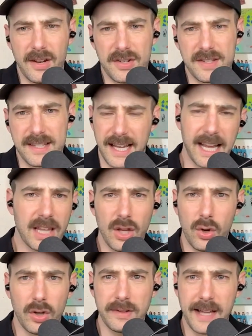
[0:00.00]
They're singing
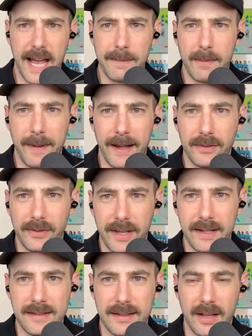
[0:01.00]
the whole time about
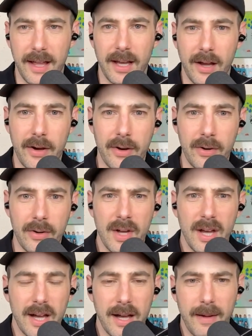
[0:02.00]
this. They're like, "Oh,
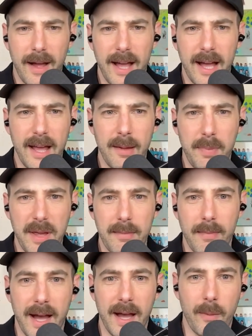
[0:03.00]
I beat
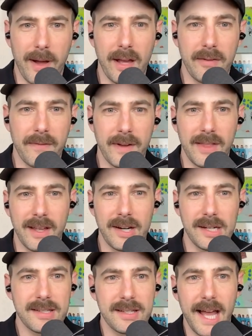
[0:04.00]
my wife and
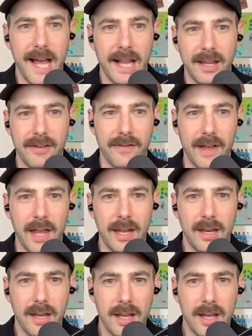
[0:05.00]
there's an elephant."